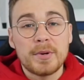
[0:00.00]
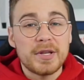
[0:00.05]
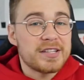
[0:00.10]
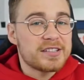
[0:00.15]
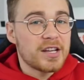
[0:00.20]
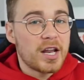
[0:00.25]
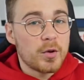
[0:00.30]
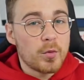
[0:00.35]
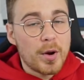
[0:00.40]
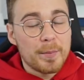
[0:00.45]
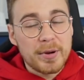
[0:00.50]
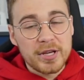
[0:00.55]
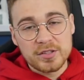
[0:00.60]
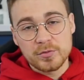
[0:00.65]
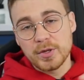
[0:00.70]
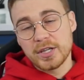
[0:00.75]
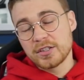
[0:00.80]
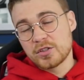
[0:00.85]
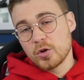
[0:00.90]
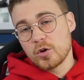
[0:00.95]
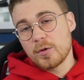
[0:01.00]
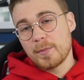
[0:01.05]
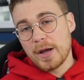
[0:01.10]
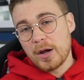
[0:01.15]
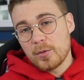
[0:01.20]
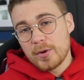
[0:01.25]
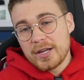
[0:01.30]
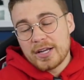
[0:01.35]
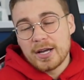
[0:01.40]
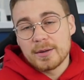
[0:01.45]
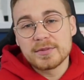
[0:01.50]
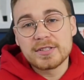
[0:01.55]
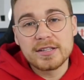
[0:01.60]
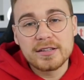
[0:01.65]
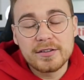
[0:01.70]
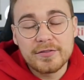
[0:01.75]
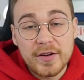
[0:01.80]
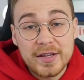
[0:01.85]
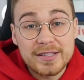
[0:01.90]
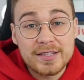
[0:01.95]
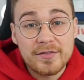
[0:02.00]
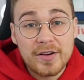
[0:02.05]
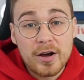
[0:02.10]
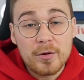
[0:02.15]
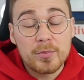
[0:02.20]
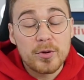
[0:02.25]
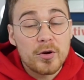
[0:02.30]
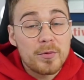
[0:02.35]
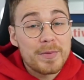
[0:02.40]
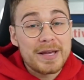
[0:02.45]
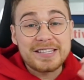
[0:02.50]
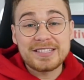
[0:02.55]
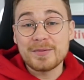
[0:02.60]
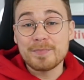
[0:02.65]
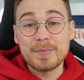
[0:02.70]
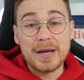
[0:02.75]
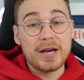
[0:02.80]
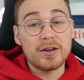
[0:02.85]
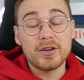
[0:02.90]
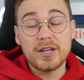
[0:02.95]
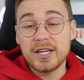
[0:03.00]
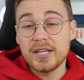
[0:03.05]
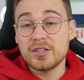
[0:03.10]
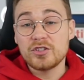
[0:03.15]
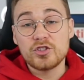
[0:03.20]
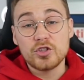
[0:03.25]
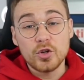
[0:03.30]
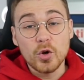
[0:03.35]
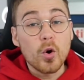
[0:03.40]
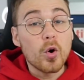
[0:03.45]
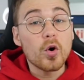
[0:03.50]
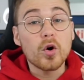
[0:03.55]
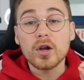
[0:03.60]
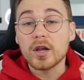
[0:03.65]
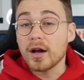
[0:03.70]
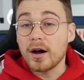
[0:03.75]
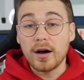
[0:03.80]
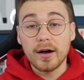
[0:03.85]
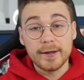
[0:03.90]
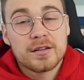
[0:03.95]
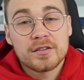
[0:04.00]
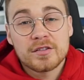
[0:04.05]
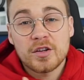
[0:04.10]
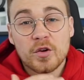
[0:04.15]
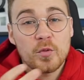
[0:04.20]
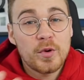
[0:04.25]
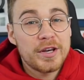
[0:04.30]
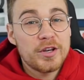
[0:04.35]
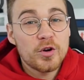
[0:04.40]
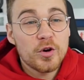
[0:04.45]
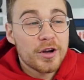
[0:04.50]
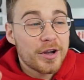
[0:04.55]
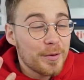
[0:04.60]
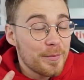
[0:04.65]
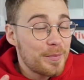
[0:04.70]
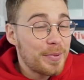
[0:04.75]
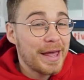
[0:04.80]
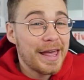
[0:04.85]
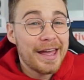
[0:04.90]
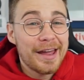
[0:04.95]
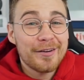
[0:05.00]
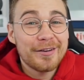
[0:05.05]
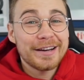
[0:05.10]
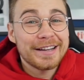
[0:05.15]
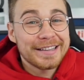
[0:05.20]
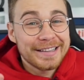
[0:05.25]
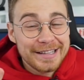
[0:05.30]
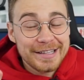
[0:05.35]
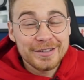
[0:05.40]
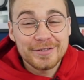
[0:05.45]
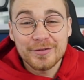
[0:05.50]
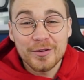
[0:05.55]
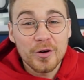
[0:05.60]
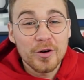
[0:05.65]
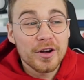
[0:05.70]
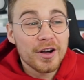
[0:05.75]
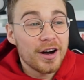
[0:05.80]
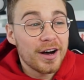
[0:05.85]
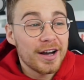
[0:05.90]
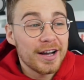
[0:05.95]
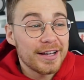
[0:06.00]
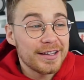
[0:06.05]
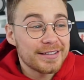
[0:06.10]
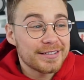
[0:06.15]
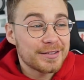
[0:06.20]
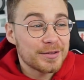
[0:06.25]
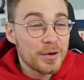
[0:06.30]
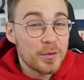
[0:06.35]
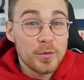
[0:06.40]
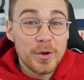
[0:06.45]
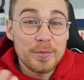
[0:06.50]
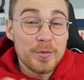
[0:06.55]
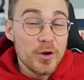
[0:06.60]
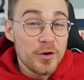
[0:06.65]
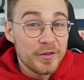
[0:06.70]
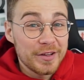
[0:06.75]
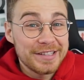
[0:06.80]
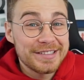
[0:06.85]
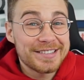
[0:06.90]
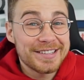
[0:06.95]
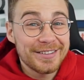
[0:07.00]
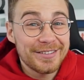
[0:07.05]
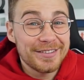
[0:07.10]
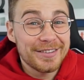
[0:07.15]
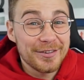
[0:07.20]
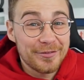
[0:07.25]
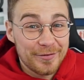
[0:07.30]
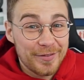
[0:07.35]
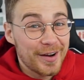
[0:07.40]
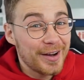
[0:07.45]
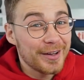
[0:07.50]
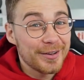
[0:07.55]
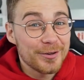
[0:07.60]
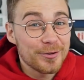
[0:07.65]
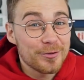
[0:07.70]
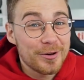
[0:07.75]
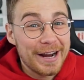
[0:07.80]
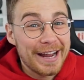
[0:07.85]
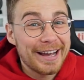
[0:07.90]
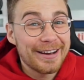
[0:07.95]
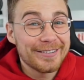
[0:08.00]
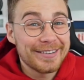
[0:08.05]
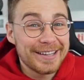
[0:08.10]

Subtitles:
But there's only one person we could talk about when it comes to the defensive output. Mason Mount is your guy. So when you're comparing these four guys, and we move into the final round